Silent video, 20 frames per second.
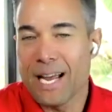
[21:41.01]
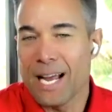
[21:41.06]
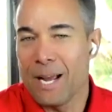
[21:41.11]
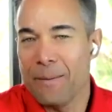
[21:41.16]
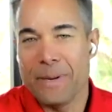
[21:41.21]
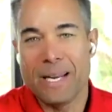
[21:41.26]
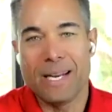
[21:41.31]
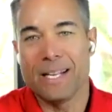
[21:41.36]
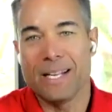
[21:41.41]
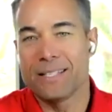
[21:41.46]
I
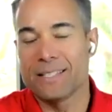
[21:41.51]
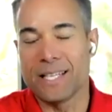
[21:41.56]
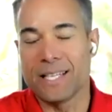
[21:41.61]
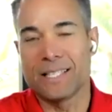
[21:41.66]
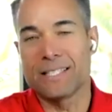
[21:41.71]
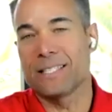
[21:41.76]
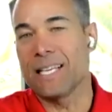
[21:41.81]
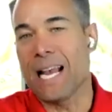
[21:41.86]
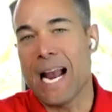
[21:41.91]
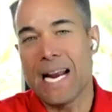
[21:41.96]
mean, it's
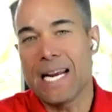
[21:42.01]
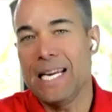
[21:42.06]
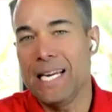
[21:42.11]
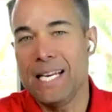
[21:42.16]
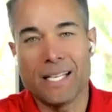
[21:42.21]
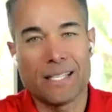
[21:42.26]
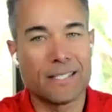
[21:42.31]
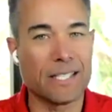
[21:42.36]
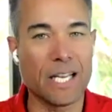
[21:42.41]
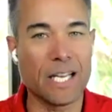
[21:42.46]
exciting
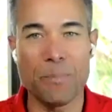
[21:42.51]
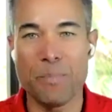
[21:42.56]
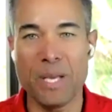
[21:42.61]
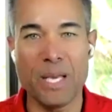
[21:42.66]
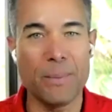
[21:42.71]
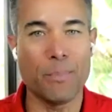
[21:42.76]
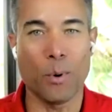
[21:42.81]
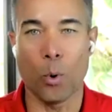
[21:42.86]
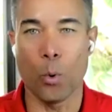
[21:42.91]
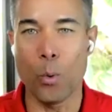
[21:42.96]
to see
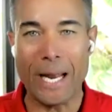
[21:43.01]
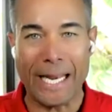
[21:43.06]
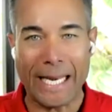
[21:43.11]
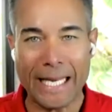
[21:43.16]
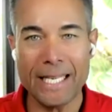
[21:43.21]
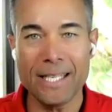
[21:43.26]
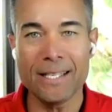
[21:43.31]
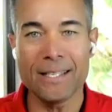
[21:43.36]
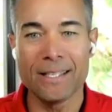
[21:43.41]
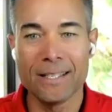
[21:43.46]
people
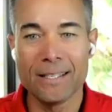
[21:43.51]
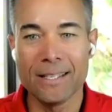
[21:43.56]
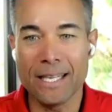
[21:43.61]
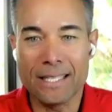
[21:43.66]
winning.